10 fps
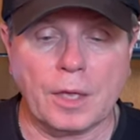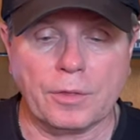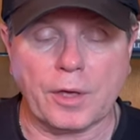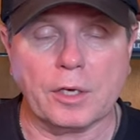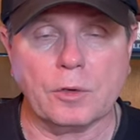
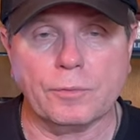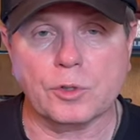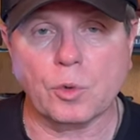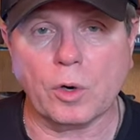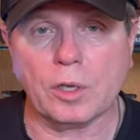Thank you for
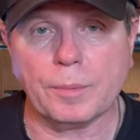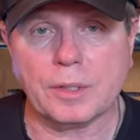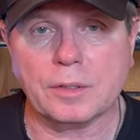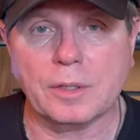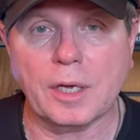joining me
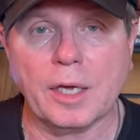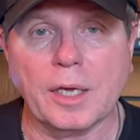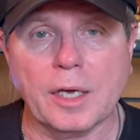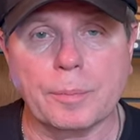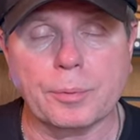today.
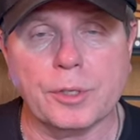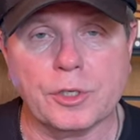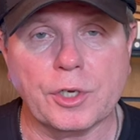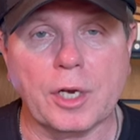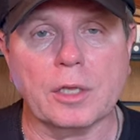I
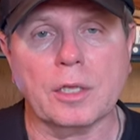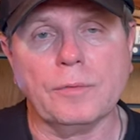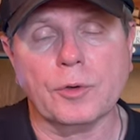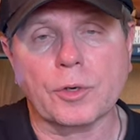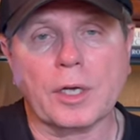appreciate it.
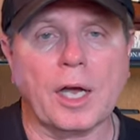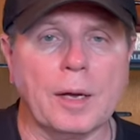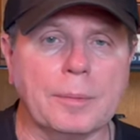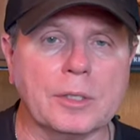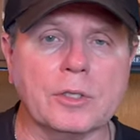Leave your
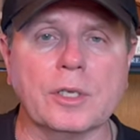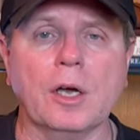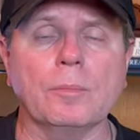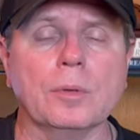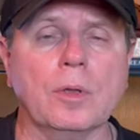comments
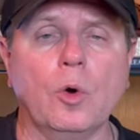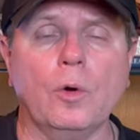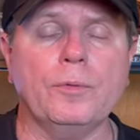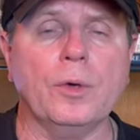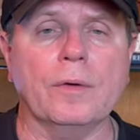down
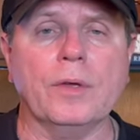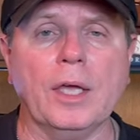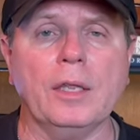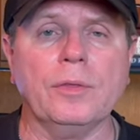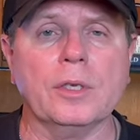below if you have
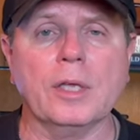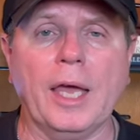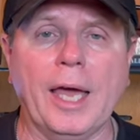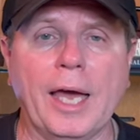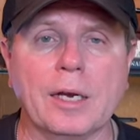anything to
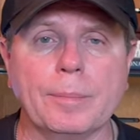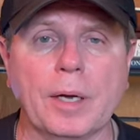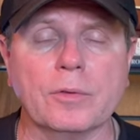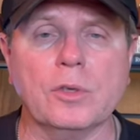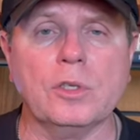add
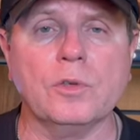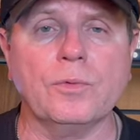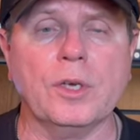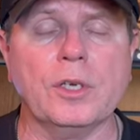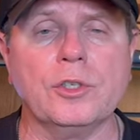about these
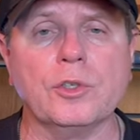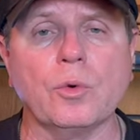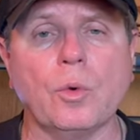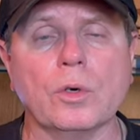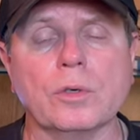fish,
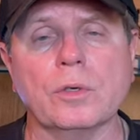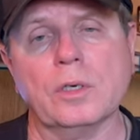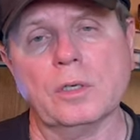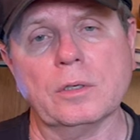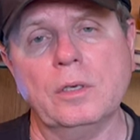or
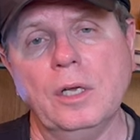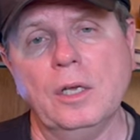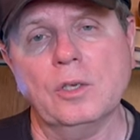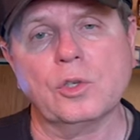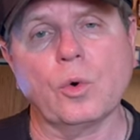
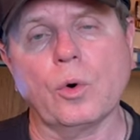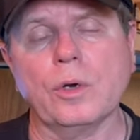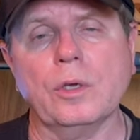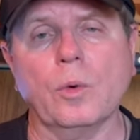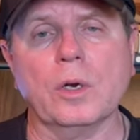a
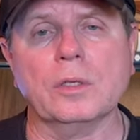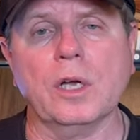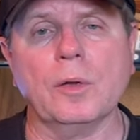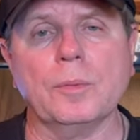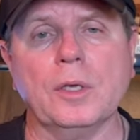story you want to
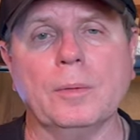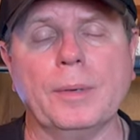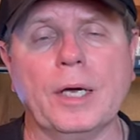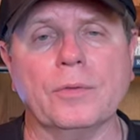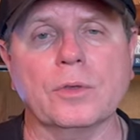tell me
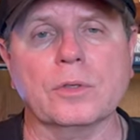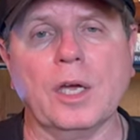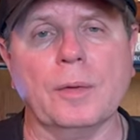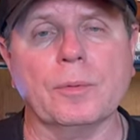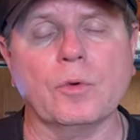about the
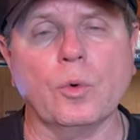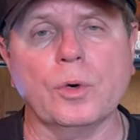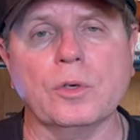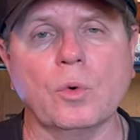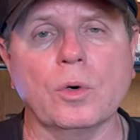type of
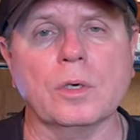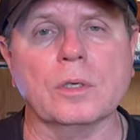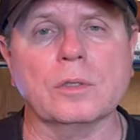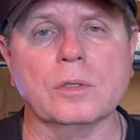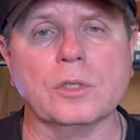Corydora
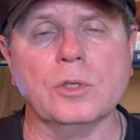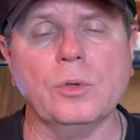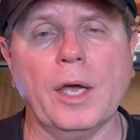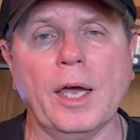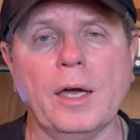that
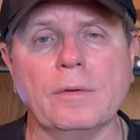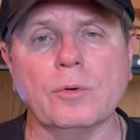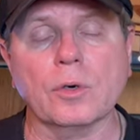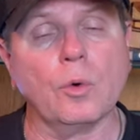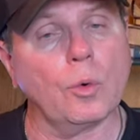you have,
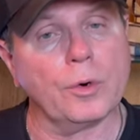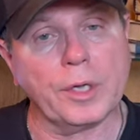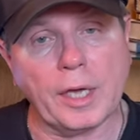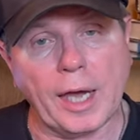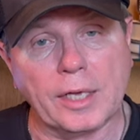or Cory
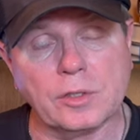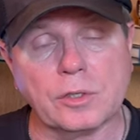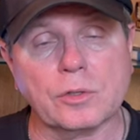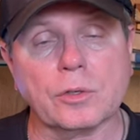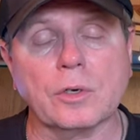cats
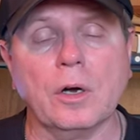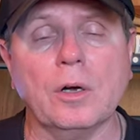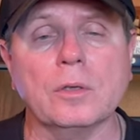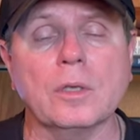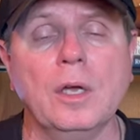as they're
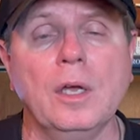called.